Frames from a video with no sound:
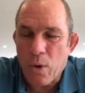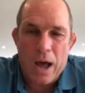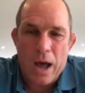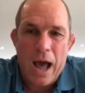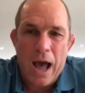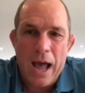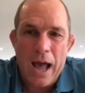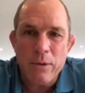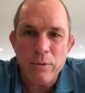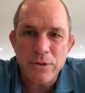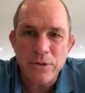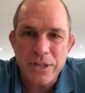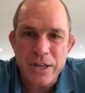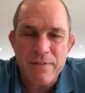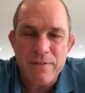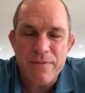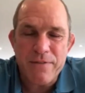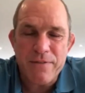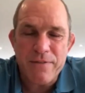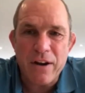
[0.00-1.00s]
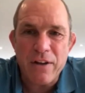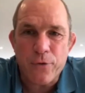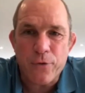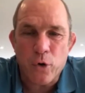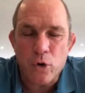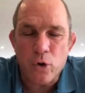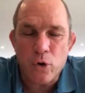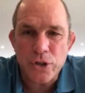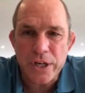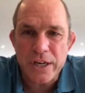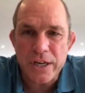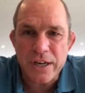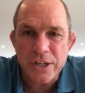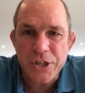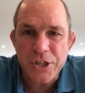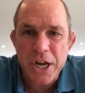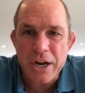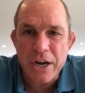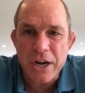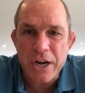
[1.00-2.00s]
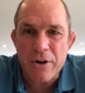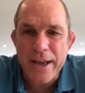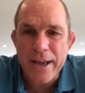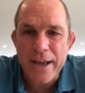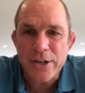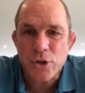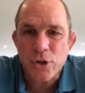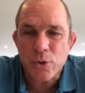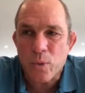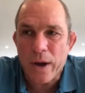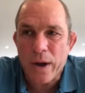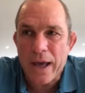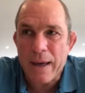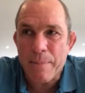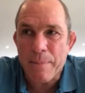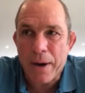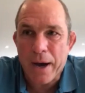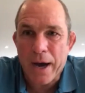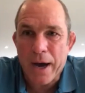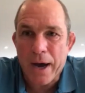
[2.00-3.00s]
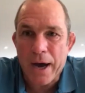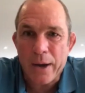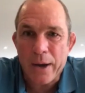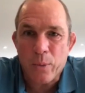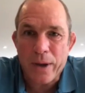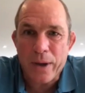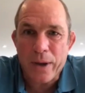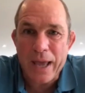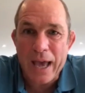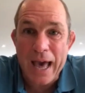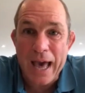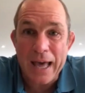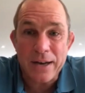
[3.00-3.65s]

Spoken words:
I'm very fortunate in a generation whereby we